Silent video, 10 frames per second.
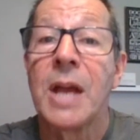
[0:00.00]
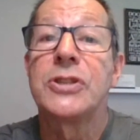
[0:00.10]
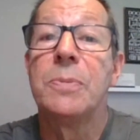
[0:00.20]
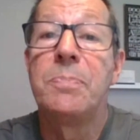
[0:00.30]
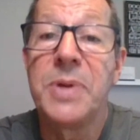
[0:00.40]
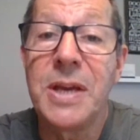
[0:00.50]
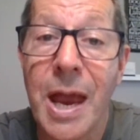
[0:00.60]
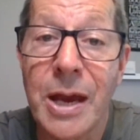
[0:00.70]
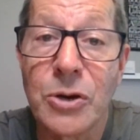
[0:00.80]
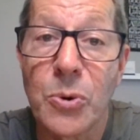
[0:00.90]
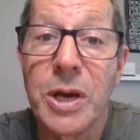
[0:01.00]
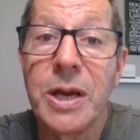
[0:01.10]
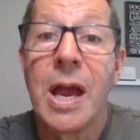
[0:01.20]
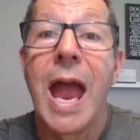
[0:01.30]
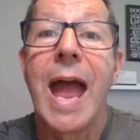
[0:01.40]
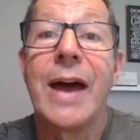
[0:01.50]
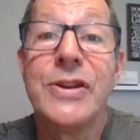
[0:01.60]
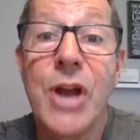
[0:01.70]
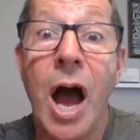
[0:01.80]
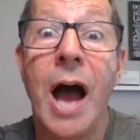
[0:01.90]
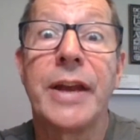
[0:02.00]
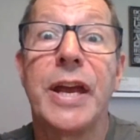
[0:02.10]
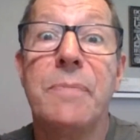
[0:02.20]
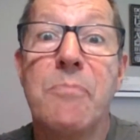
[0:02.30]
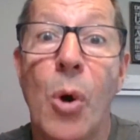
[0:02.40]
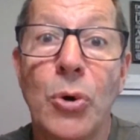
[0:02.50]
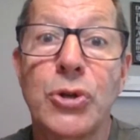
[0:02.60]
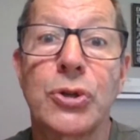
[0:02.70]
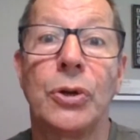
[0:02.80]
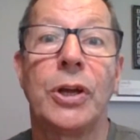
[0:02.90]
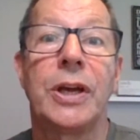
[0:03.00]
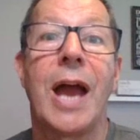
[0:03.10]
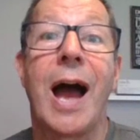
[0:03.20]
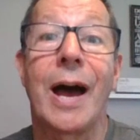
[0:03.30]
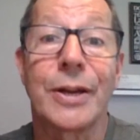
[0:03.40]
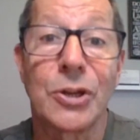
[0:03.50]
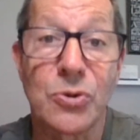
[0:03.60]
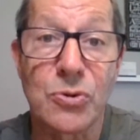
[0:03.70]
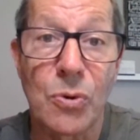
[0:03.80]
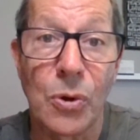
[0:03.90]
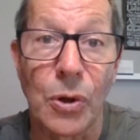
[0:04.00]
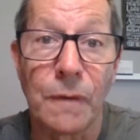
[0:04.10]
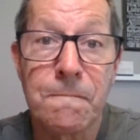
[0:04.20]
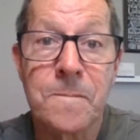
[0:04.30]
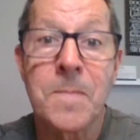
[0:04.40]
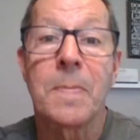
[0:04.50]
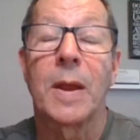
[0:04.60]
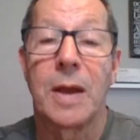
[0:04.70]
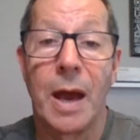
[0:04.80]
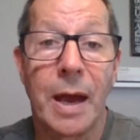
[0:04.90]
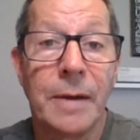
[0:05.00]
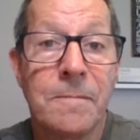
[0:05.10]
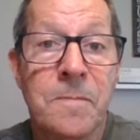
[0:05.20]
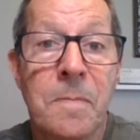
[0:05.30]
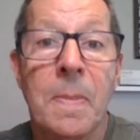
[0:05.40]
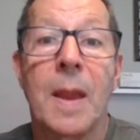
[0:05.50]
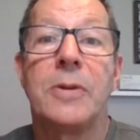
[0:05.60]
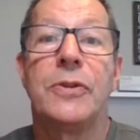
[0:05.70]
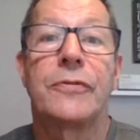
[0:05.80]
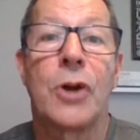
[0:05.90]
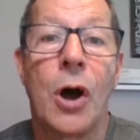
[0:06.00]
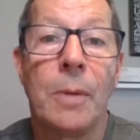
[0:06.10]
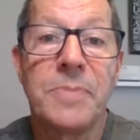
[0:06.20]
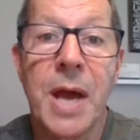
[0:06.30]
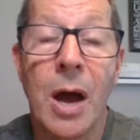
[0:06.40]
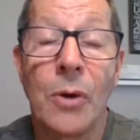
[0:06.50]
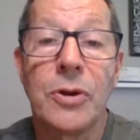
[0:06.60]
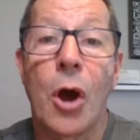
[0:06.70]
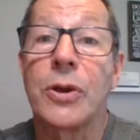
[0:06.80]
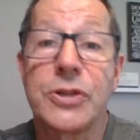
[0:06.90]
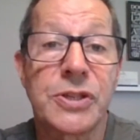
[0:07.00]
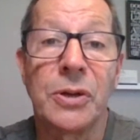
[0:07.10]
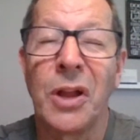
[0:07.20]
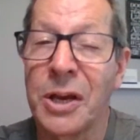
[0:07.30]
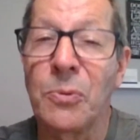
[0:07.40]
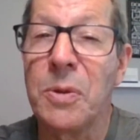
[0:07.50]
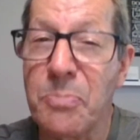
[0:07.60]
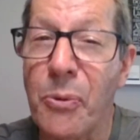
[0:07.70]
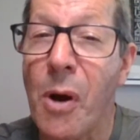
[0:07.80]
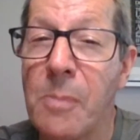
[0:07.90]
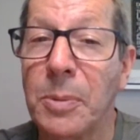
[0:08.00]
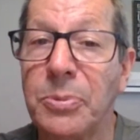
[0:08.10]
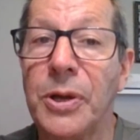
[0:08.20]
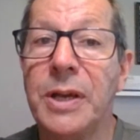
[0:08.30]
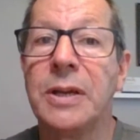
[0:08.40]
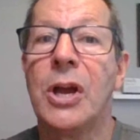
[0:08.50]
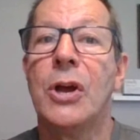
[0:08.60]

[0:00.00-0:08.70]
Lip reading: to be angry and not emotionally out of control, okay? You've calmed down. Are you still angry? Probably.